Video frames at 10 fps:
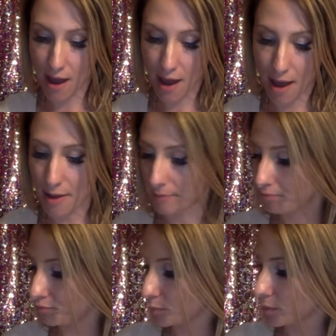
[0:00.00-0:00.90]

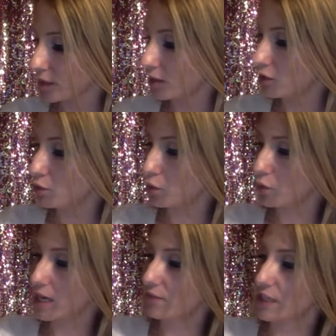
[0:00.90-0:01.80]
um, you know,
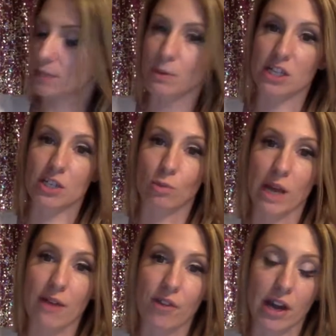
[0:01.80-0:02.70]
creative expression,
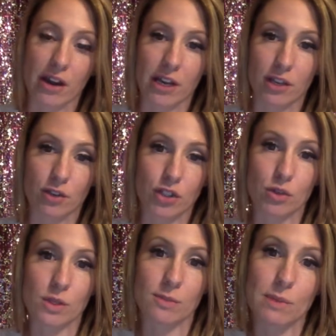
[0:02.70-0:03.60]
whatever area you
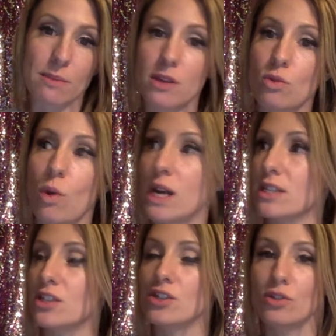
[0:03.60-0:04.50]
choose. Maybe you want
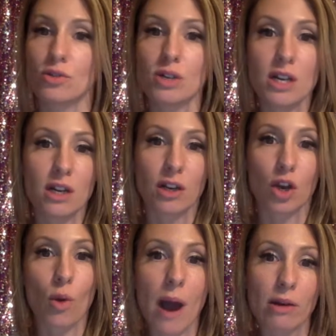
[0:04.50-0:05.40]
to
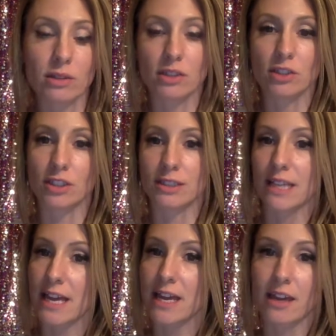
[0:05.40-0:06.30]
go out and just
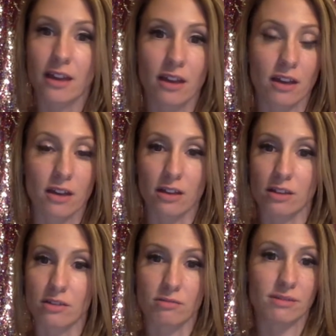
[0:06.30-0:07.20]
like
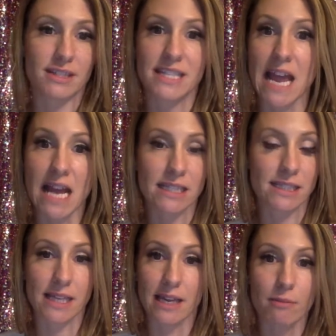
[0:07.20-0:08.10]

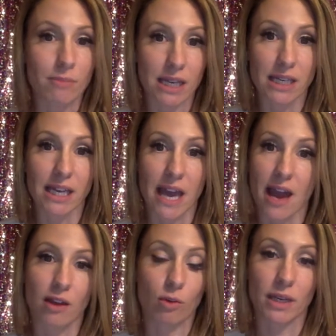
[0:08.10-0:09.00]
dance like a
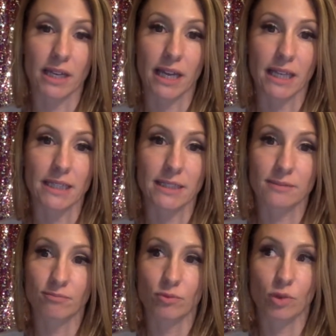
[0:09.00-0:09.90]
maniac one night
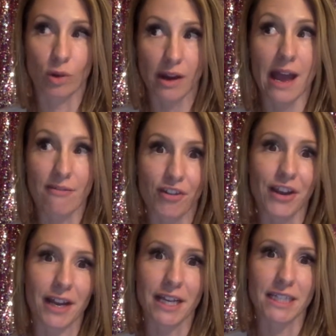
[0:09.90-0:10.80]
or every
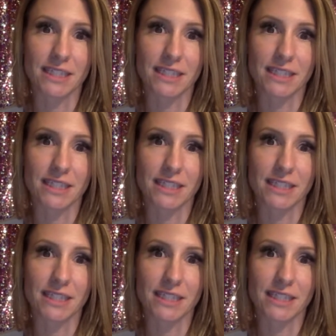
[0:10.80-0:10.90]
night.